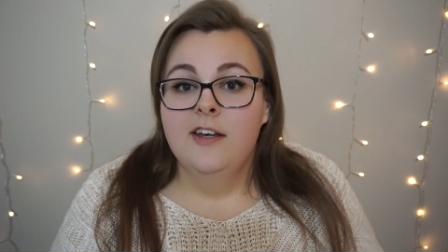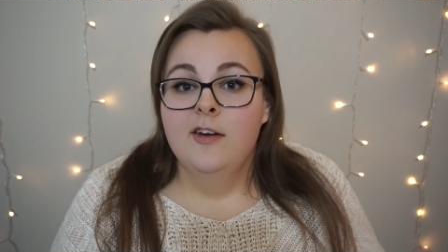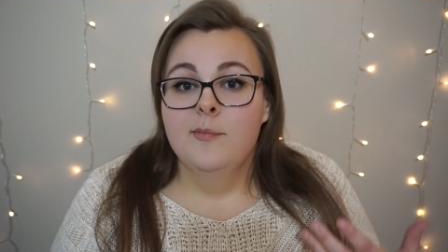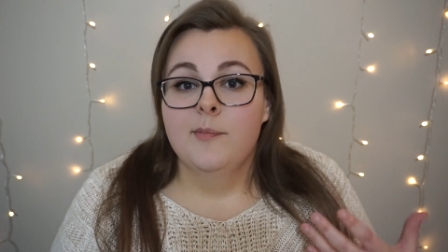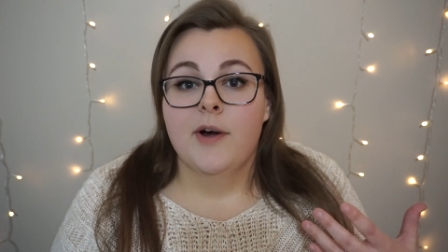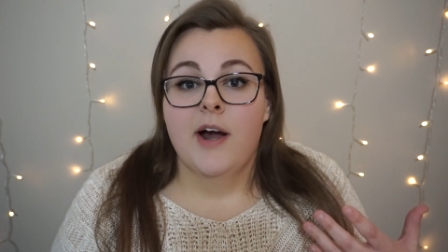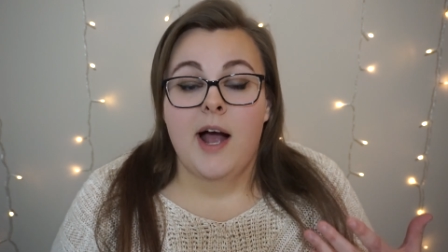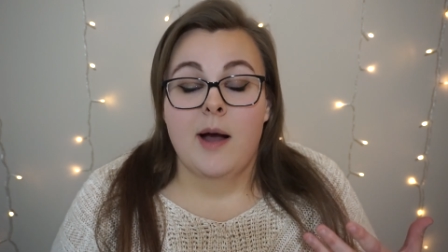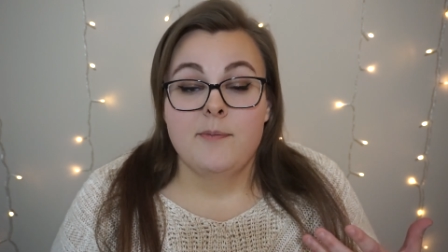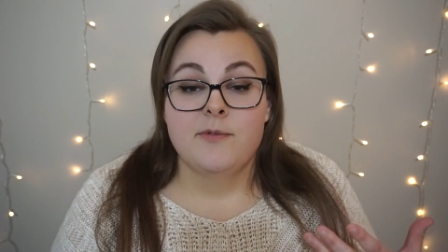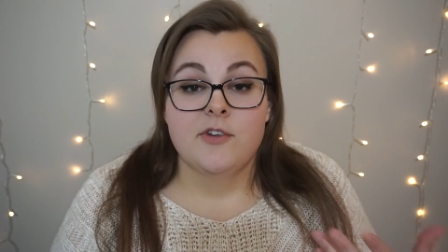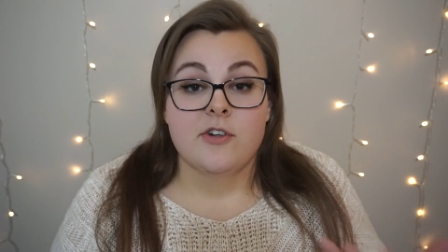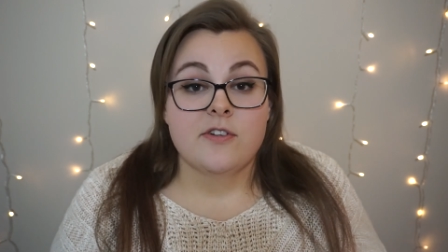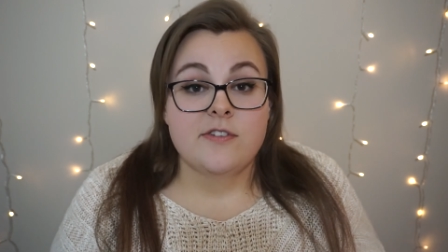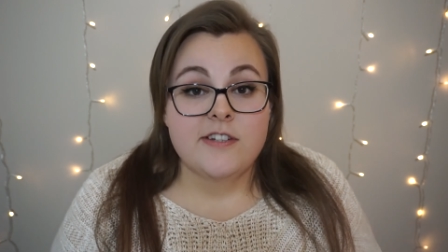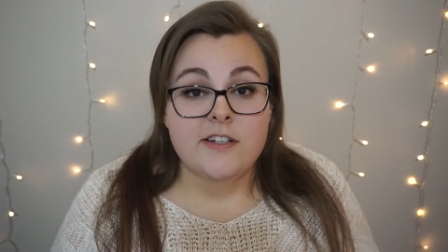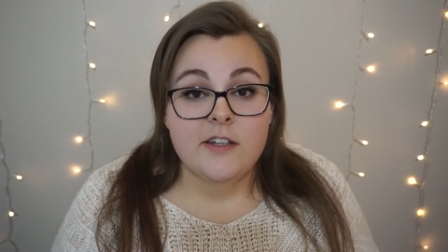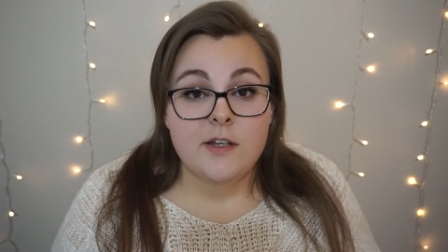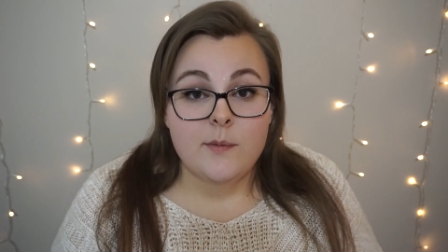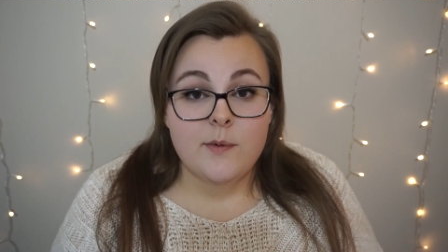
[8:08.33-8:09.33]
Perhaps you're
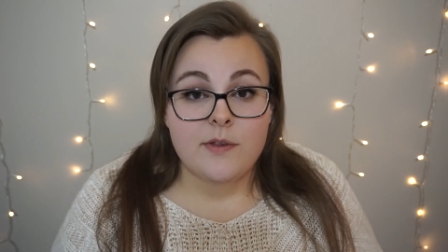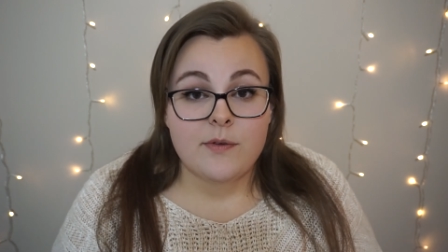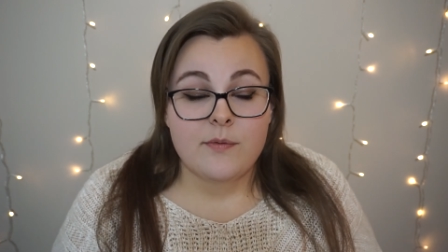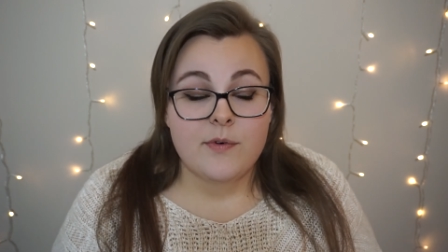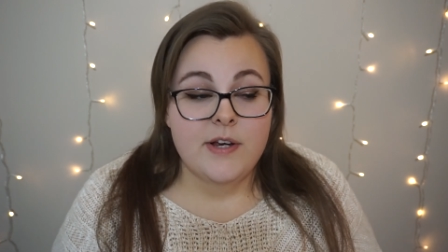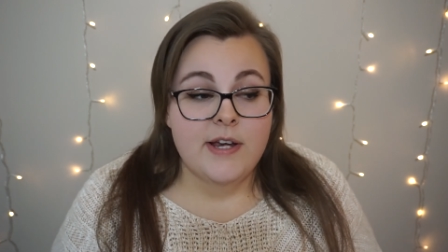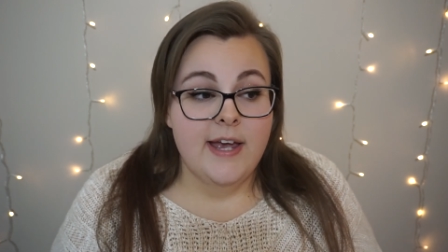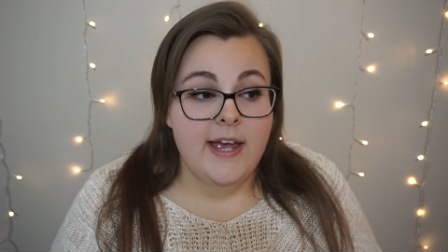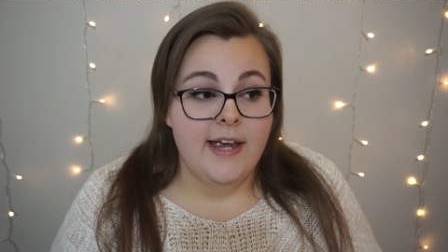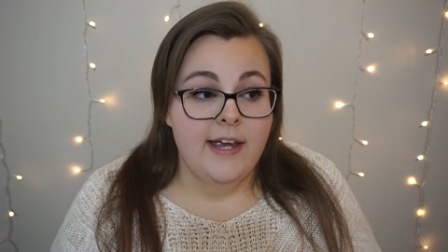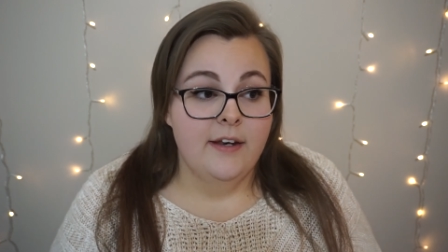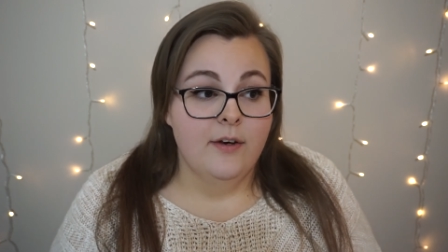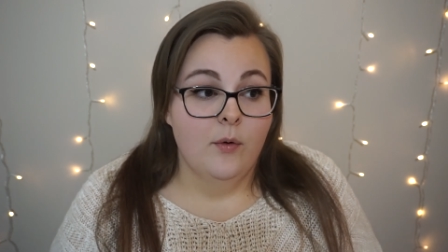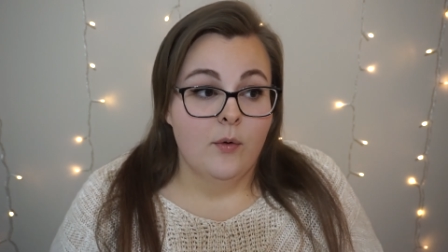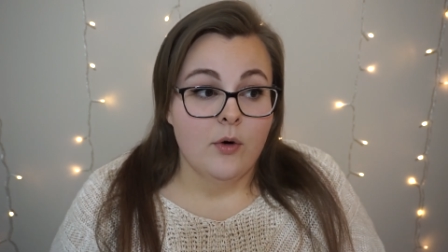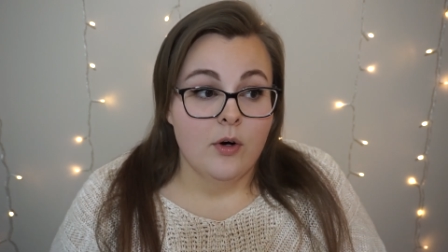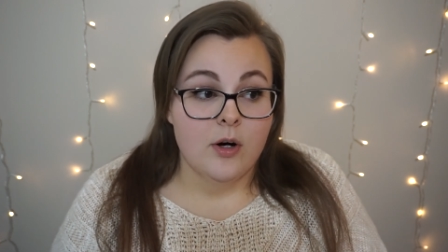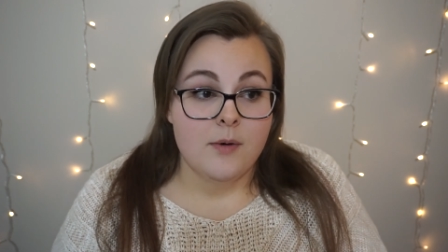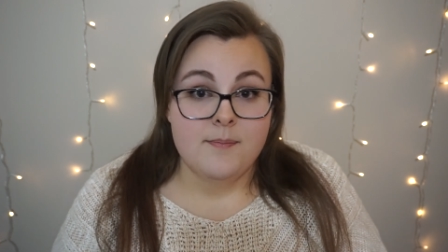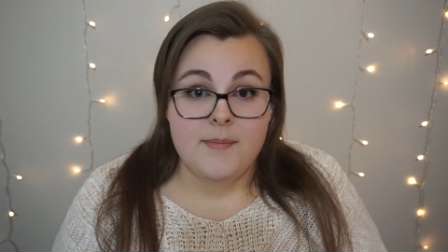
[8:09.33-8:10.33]
dealing with regain,
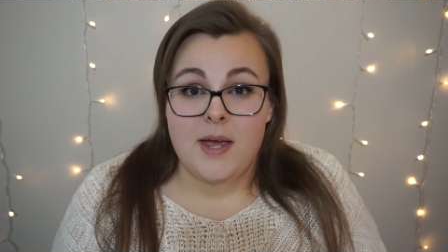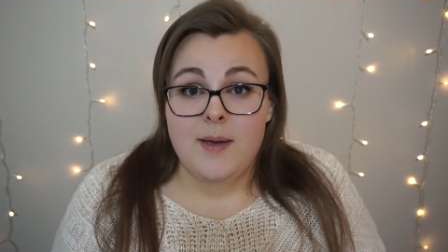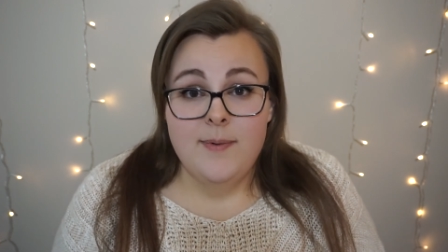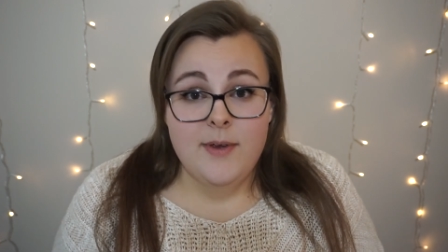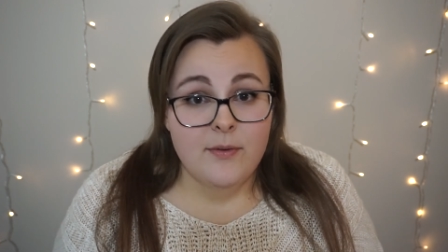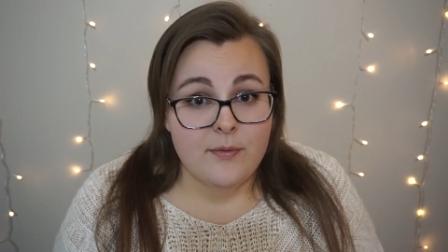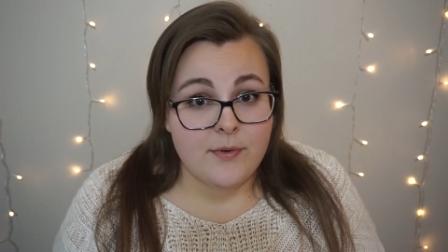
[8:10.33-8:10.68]
or maybe